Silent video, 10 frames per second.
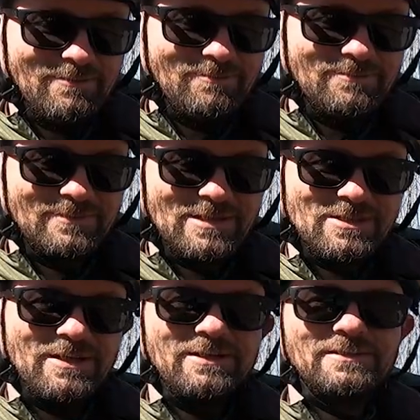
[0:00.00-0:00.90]
them,
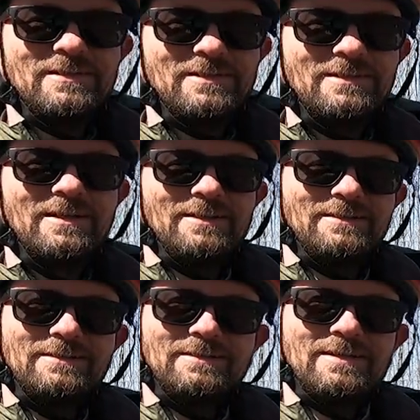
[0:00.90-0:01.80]
get your hills in
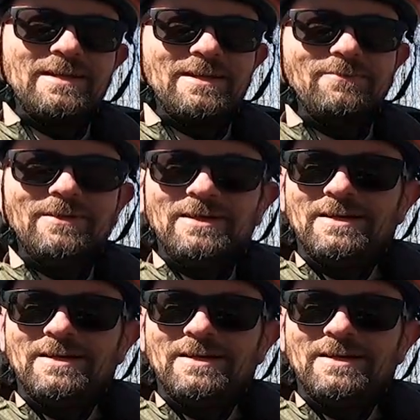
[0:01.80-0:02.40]
because you need them.